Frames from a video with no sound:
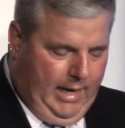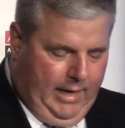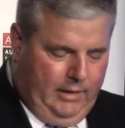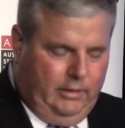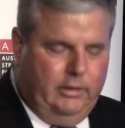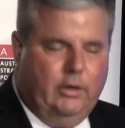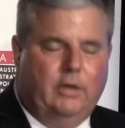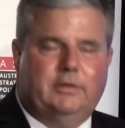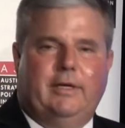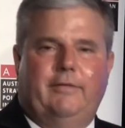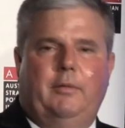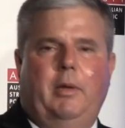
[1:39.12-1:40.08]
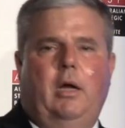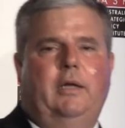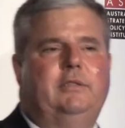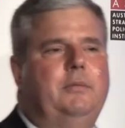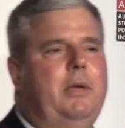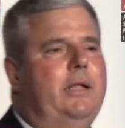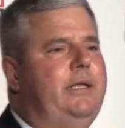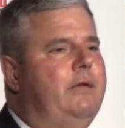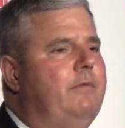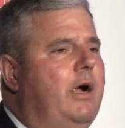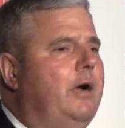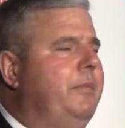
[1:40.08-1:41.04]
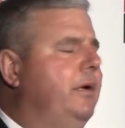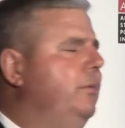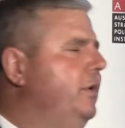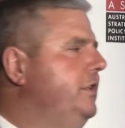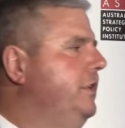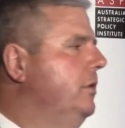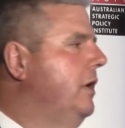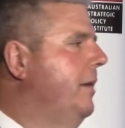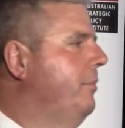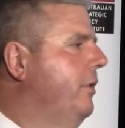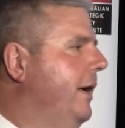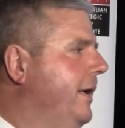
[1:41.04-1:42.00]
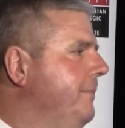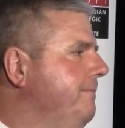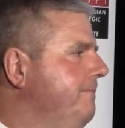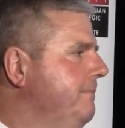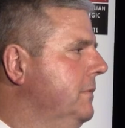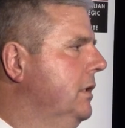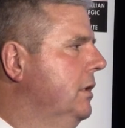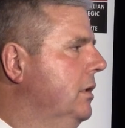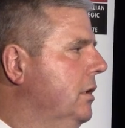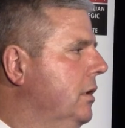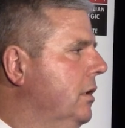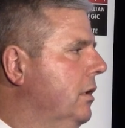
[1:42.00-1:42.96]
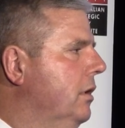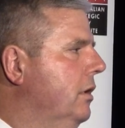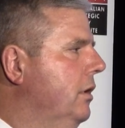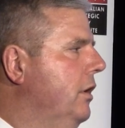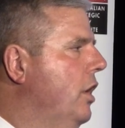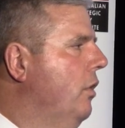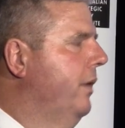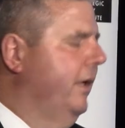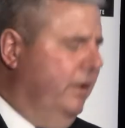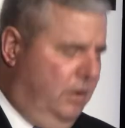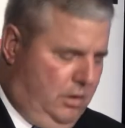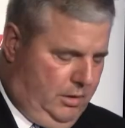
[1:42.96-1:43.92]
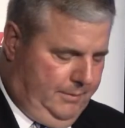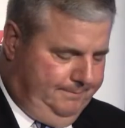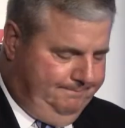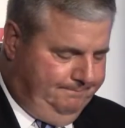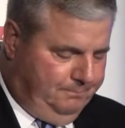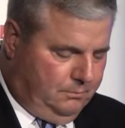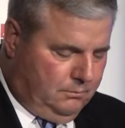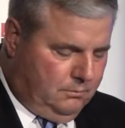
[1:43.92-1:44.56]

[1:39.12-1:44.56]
And you also have to be honest about the environment in which you operate, knowing it all.